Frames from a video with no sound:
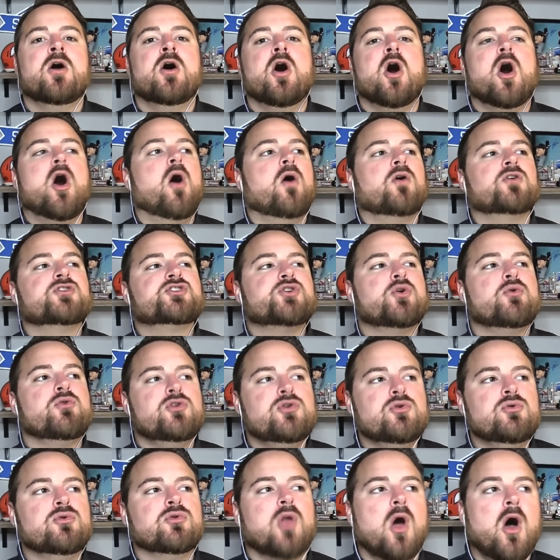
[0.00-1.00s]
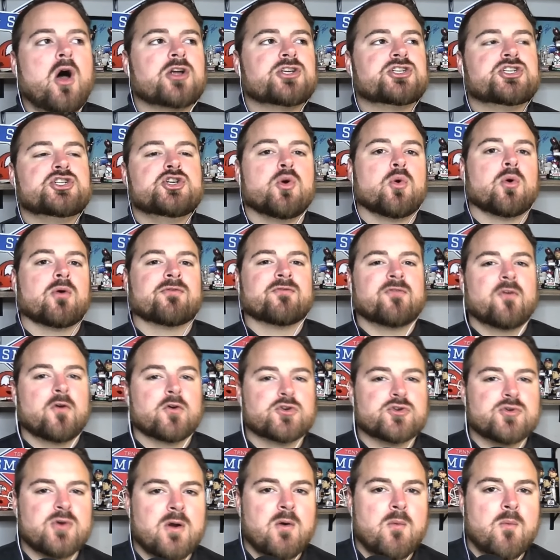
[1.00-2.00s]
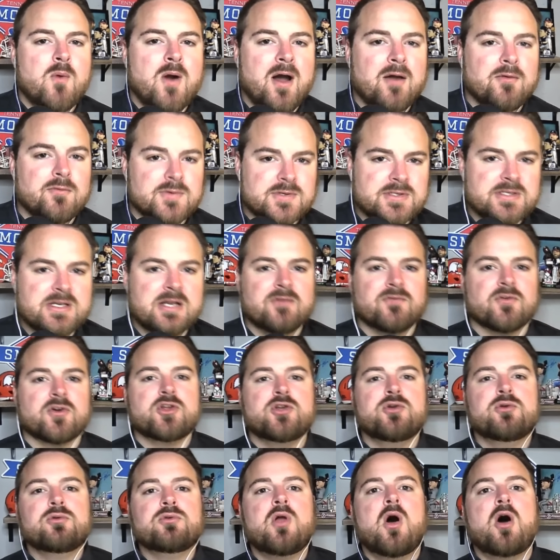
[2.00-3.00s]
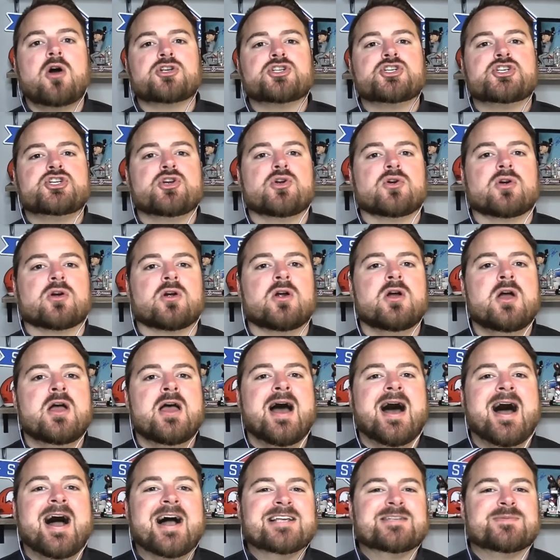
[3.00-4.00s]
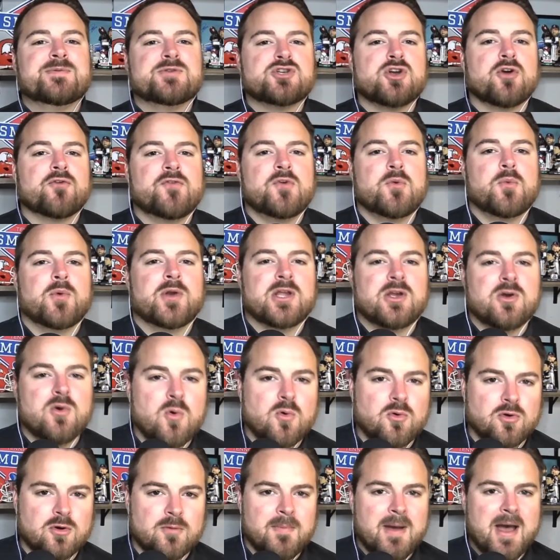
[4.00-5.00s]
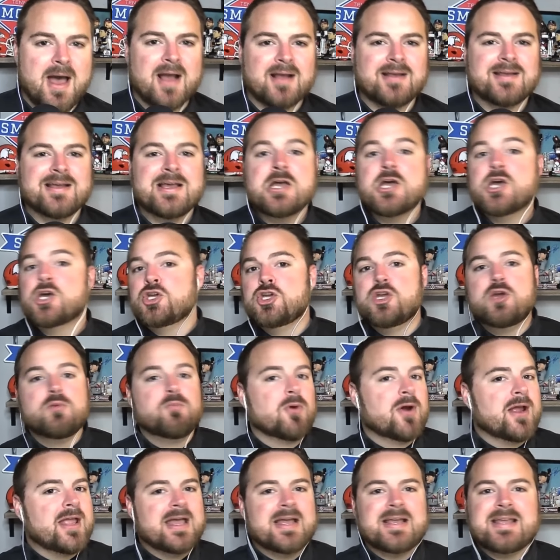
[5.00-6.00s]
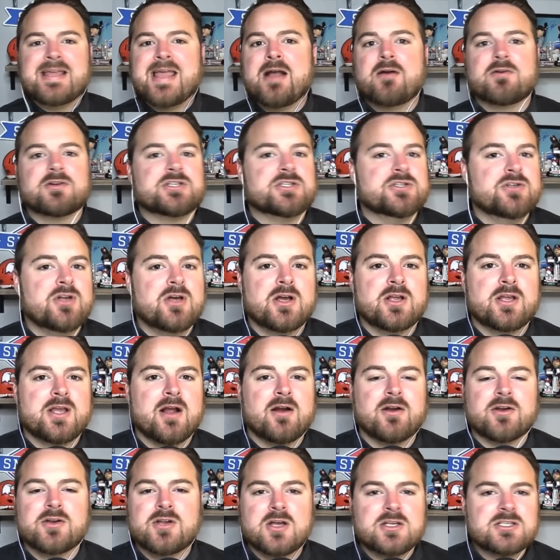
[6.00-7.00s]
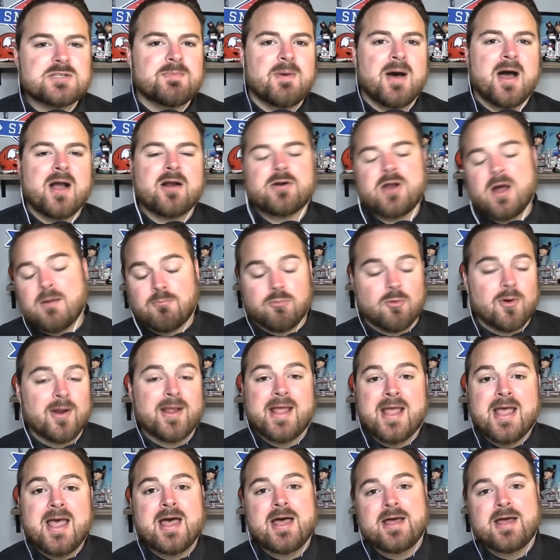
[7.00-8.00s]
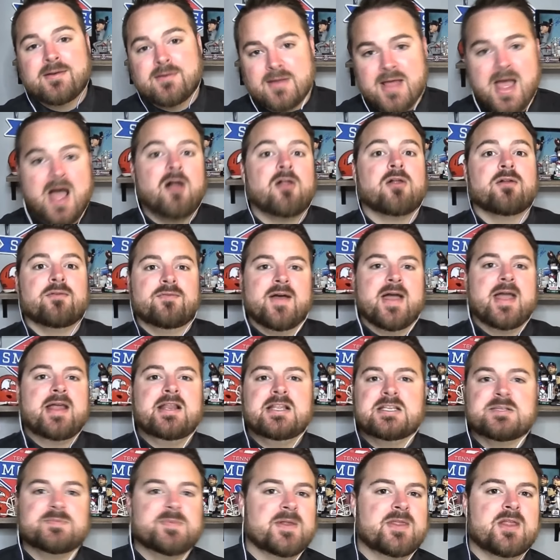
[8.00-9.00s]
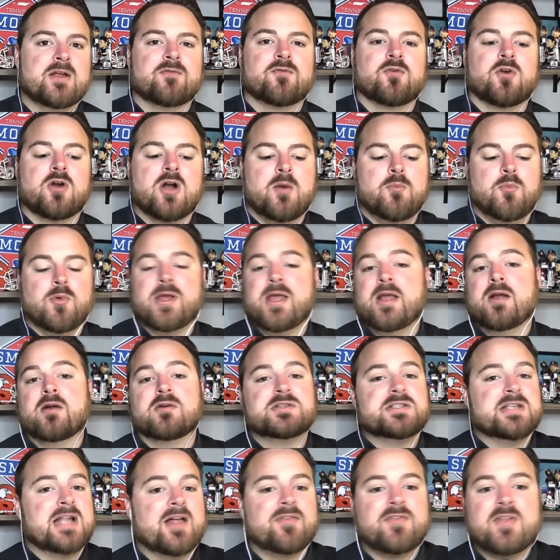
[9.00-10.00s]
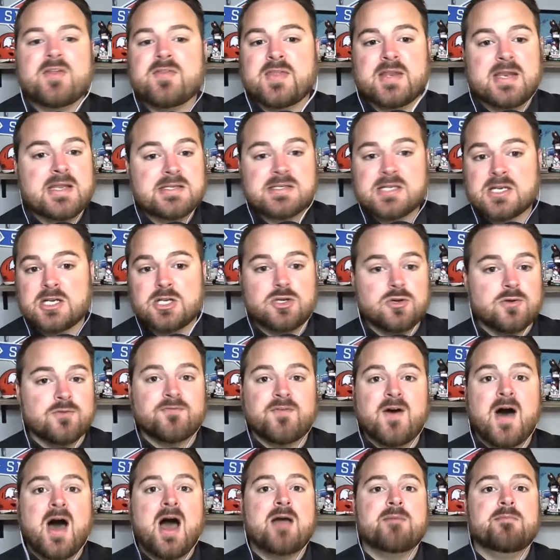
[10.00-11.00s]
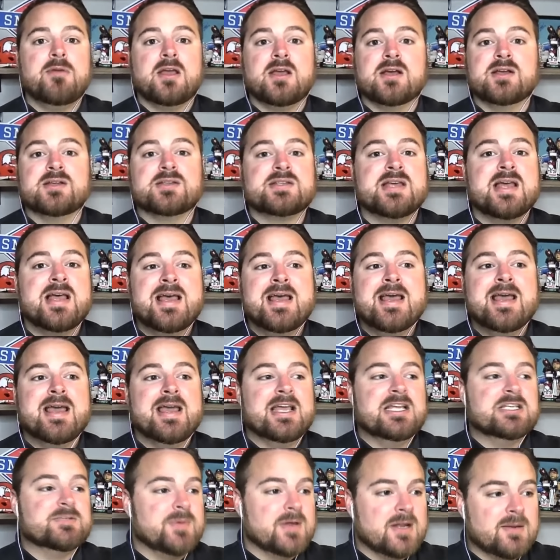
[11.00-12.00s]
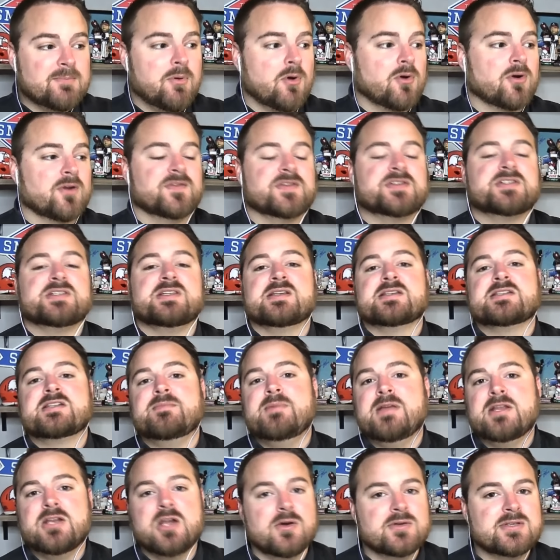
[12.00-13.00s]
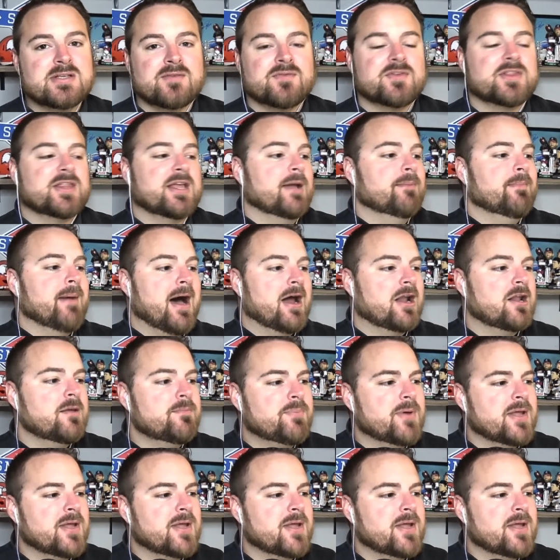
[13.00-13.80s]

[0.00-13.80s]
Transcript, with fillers: Also, you lost your first round wide receiver. You lost your Heisman Trophy winning quarterback. You bring in Garrett, Garrett Nussmeier, not bring in, elevate. He's been there for a couple years, and I think that he's going to do fine because he's been a part of the system. He knows everything about it.